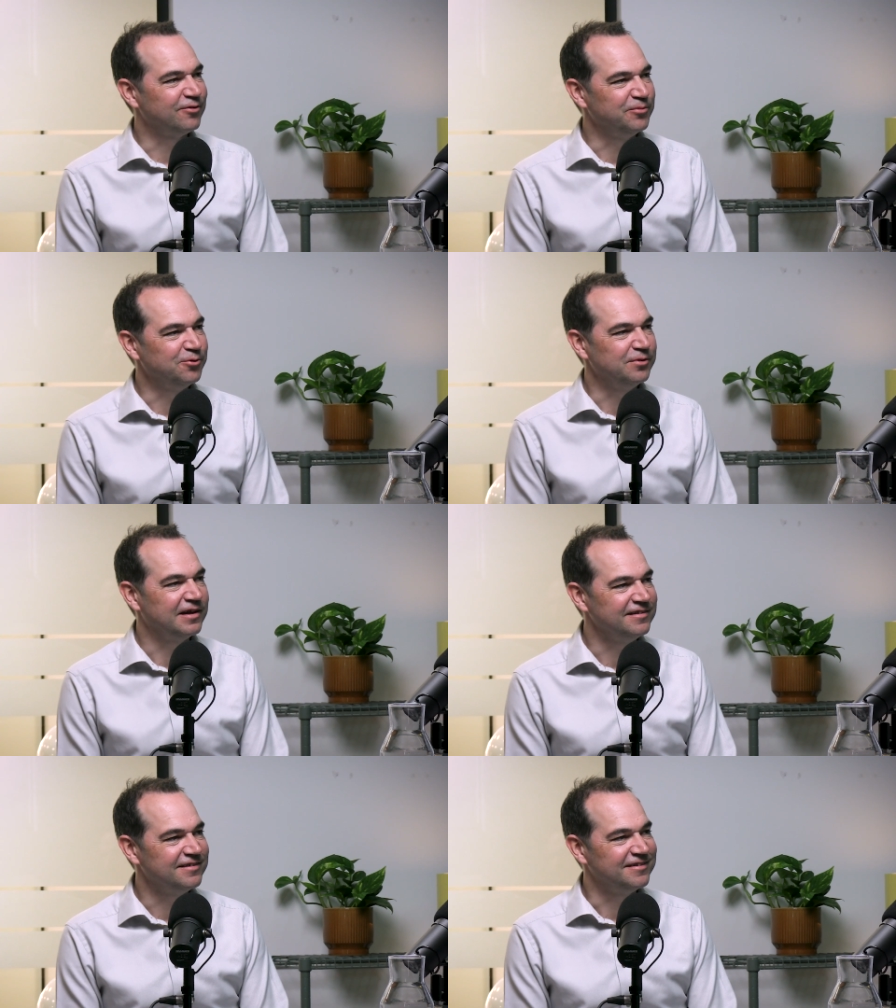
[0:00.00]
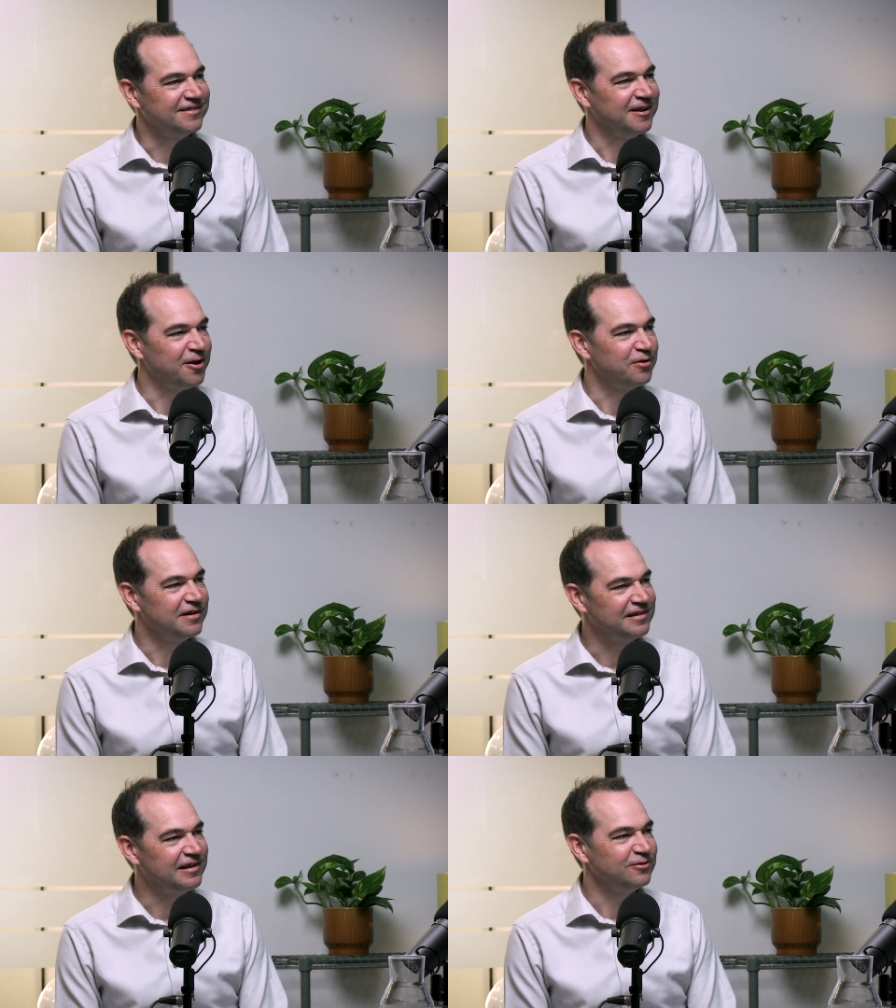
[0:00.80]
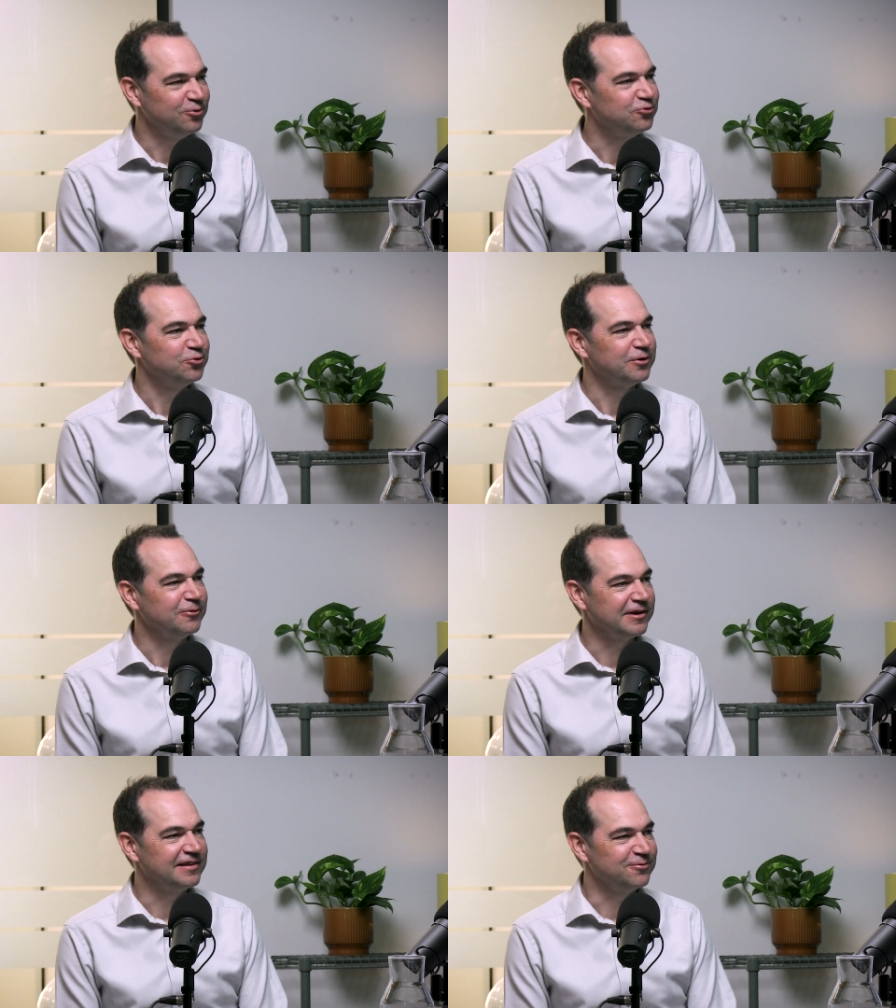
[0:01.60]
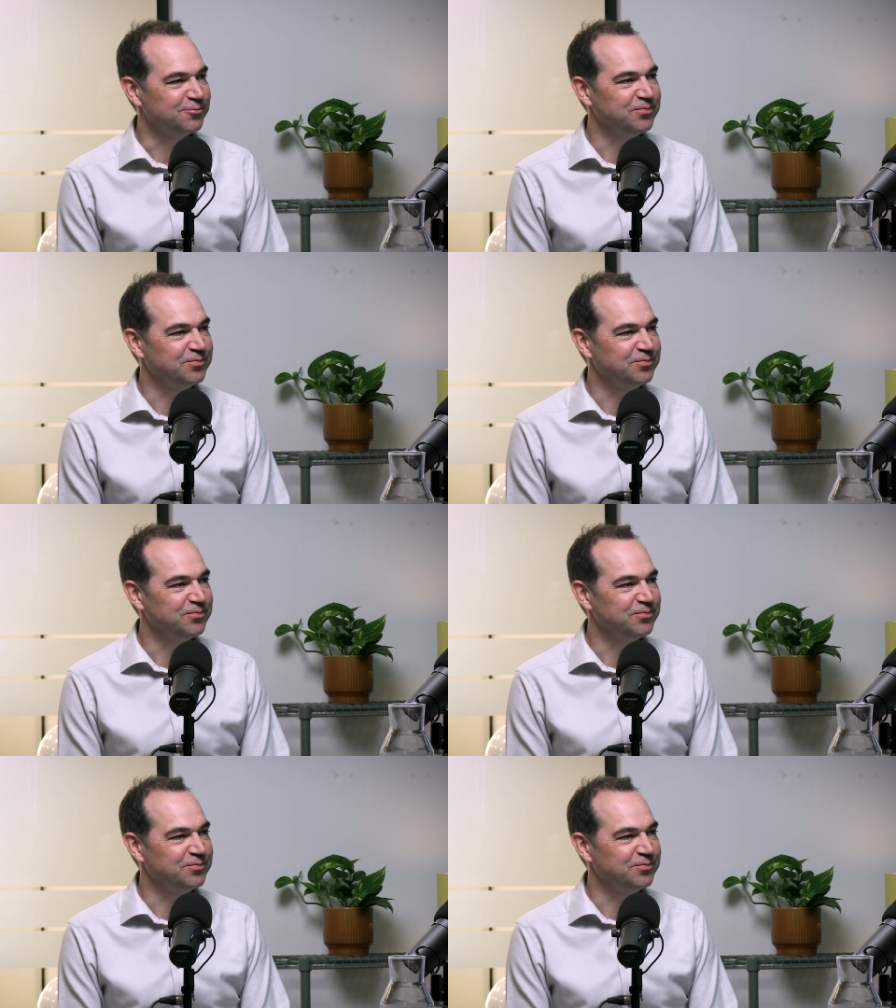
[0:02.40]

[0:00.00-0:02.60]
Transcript: from you that this is an area that you should look into.